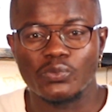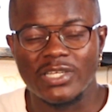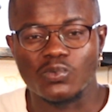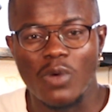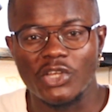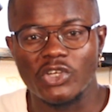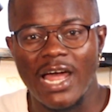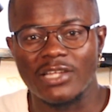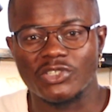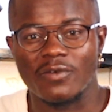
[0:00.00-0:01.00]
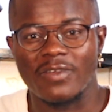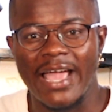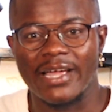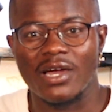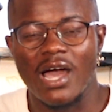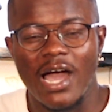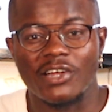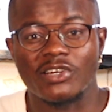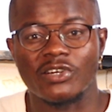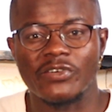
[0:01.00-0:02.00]
this one you can sort of like
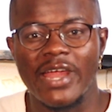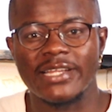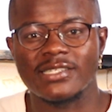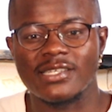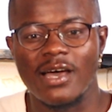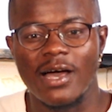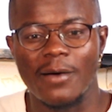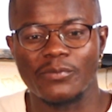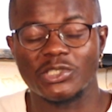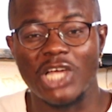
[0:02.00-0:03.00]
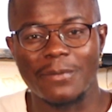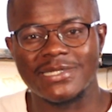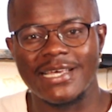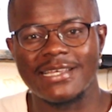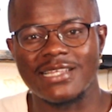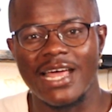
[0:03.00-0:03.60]
create chapters,